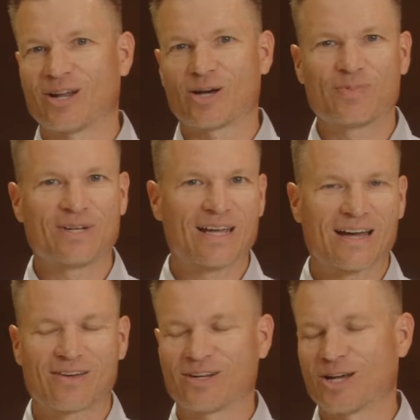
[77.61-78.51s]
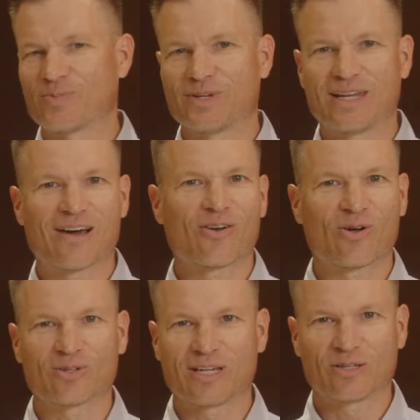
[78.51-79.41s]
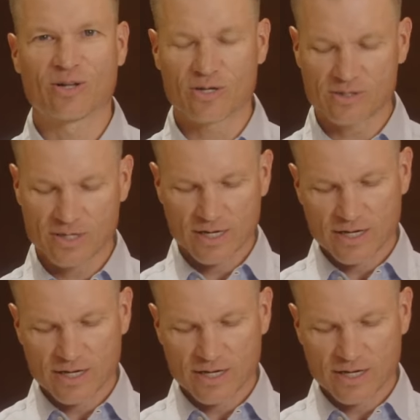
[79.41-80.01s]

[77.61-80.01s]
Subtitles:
up and down and up and down all day long.